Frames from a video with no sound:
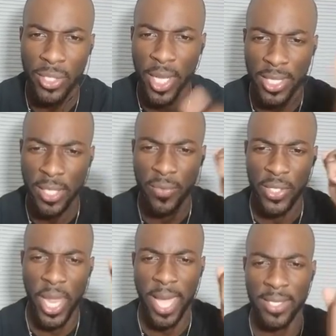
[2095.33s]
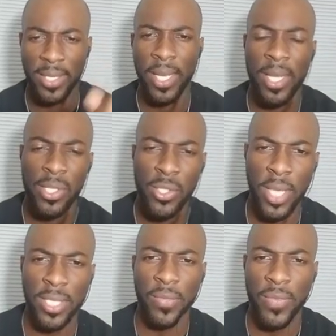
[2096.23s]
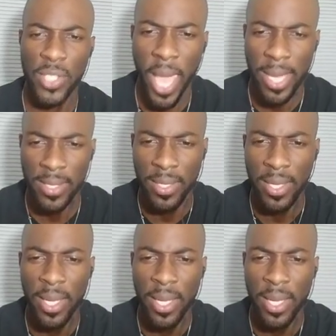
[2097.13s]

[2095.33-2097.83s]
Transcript: justice for Jackson, justice for Jackson.